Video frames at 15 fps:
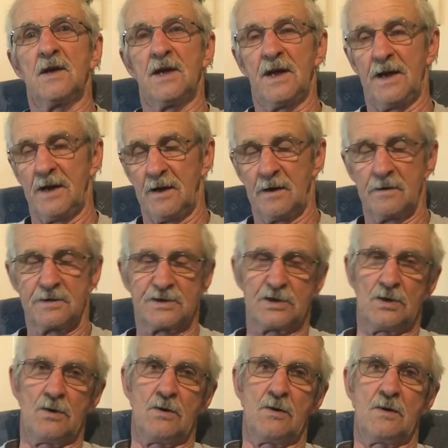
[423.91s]
And
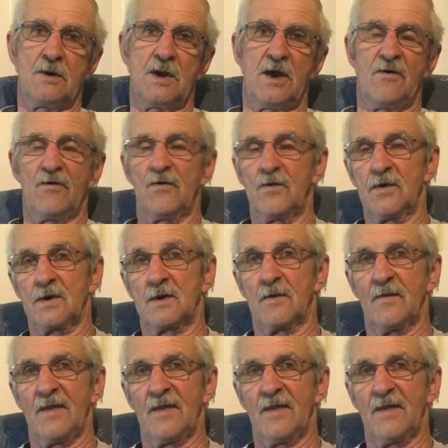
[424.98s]
so everyone would